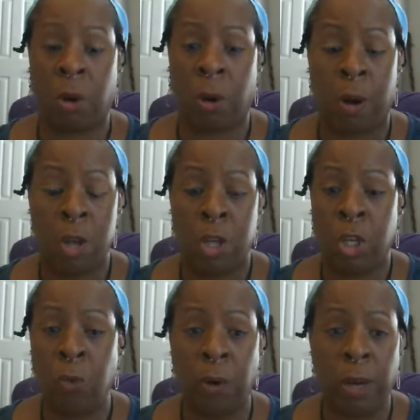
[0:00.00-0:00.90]
or
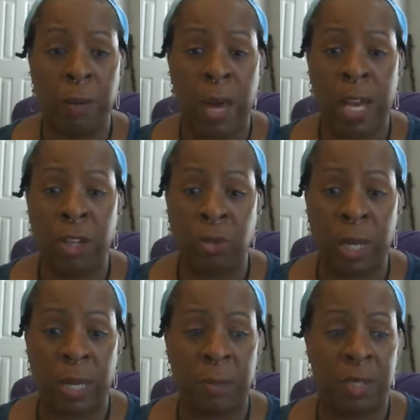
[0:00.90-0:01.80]
you were in my
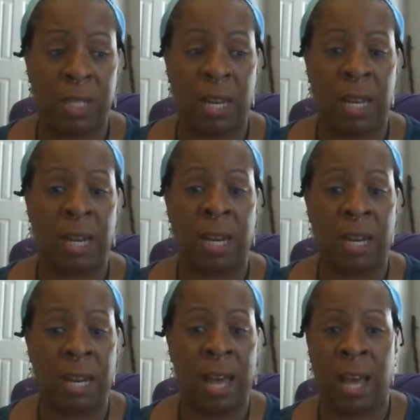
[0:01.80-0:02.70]
dreams, and da
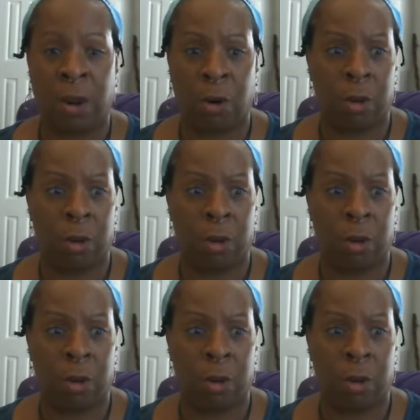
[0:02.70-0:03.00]
da da da."